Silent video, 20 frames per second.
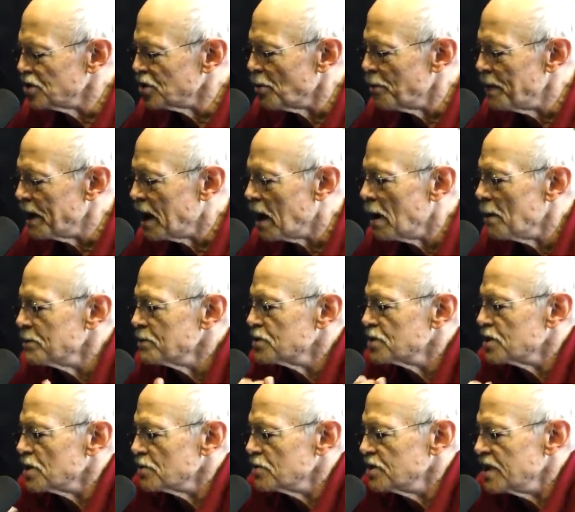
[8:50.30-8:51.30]
so becomes
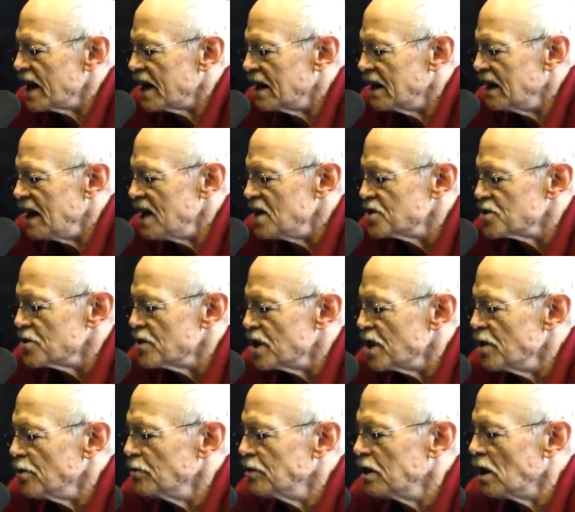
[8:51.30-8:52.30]
so second nature that
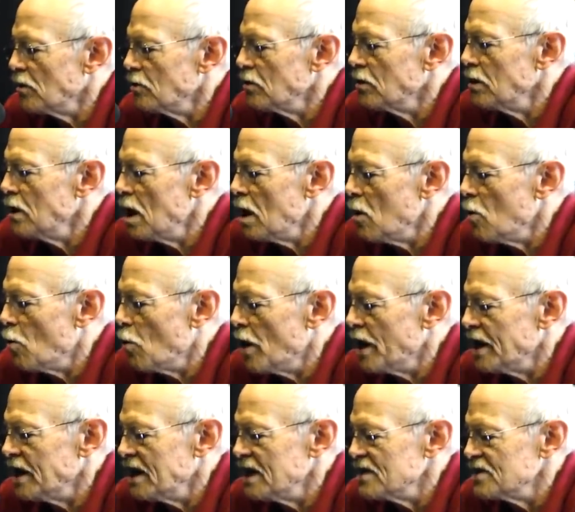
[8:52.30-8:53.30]
you don't know what
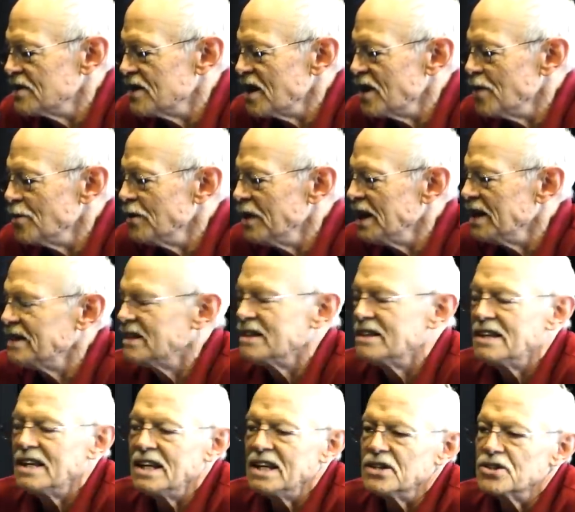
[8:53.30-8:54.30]
it is that you need to
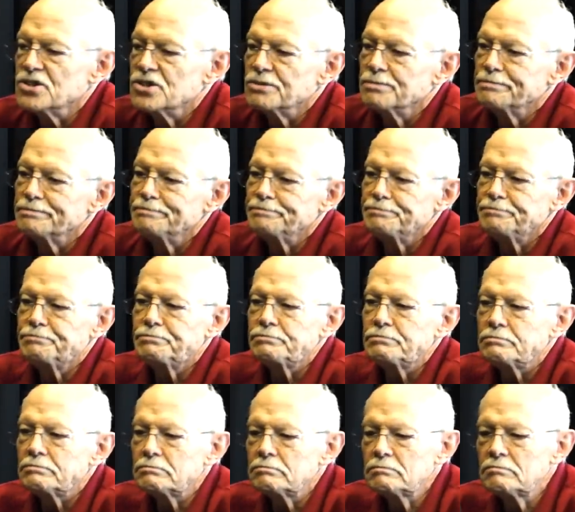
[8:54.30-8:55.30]
teach mm-hmm.
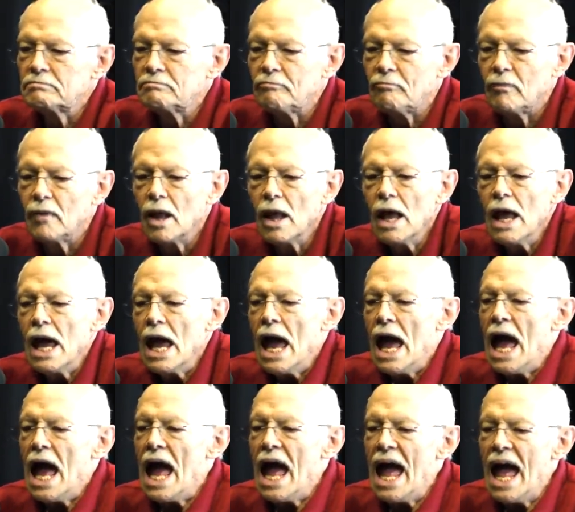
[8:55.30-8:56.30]

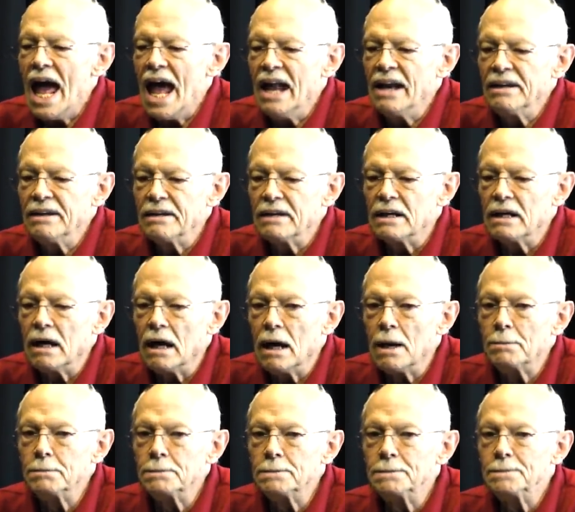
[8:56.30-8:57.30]
and
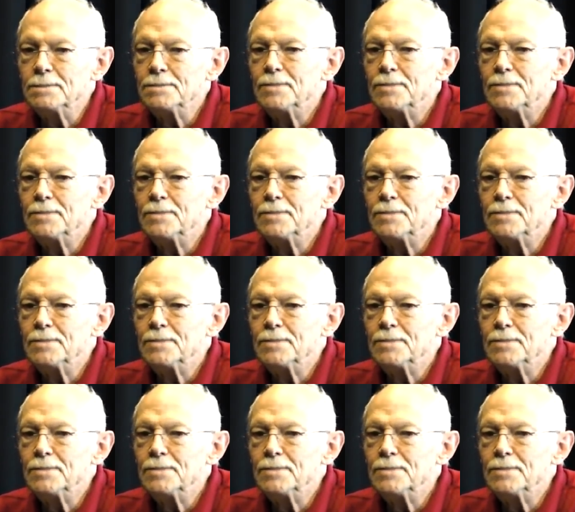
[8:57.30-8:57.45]
um,